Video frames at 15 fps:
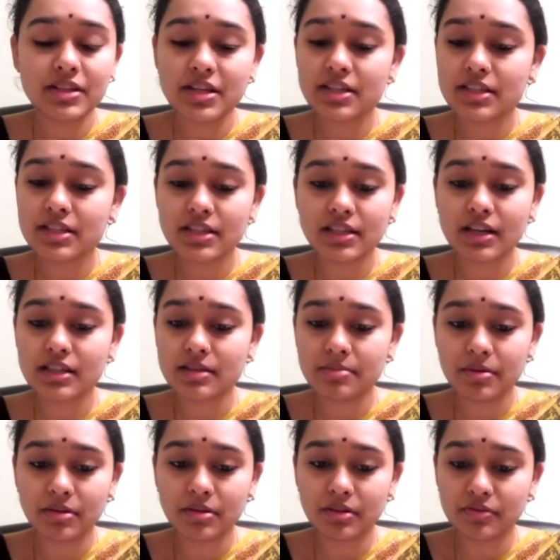just discuss
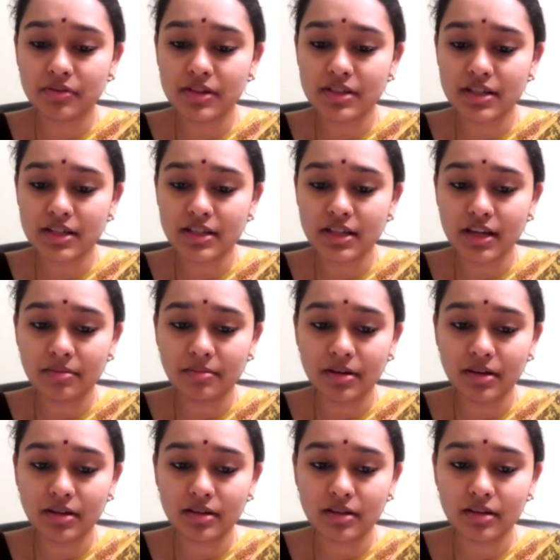about the first
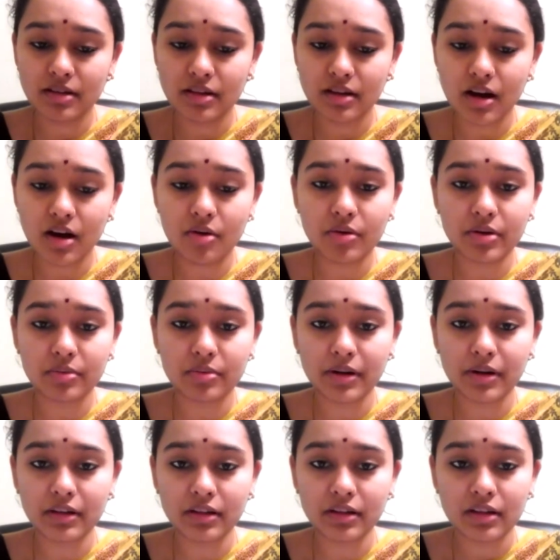assignment, how it
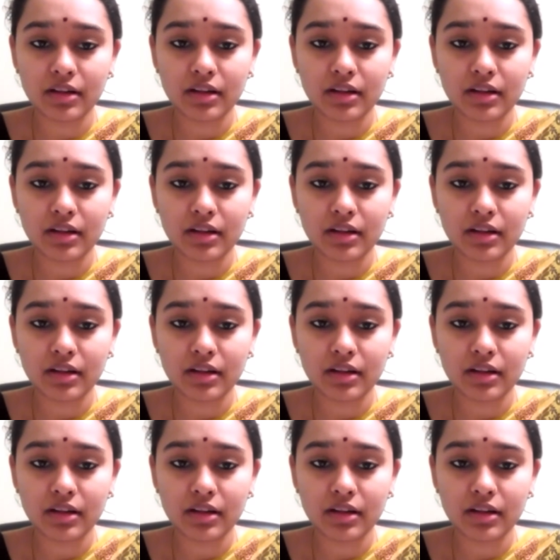went.